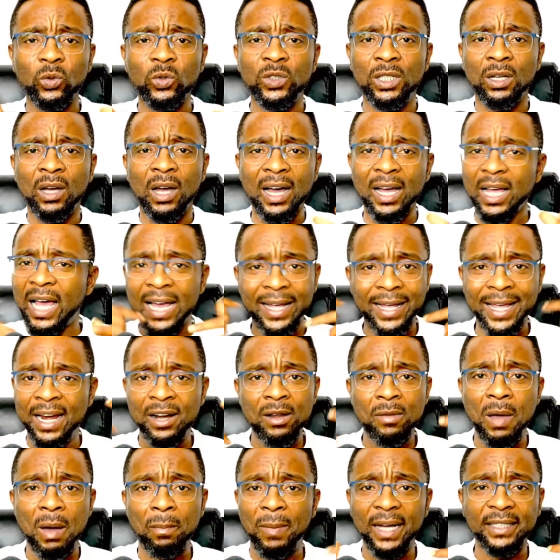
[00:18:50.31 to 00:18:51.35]
I can't
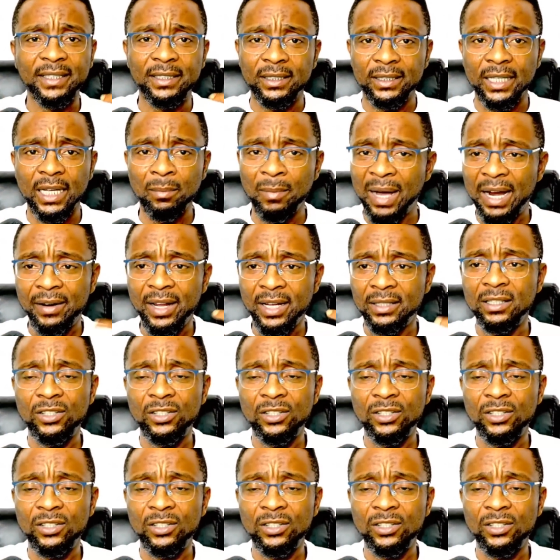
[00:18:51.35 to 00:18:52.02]
remember the name. I read it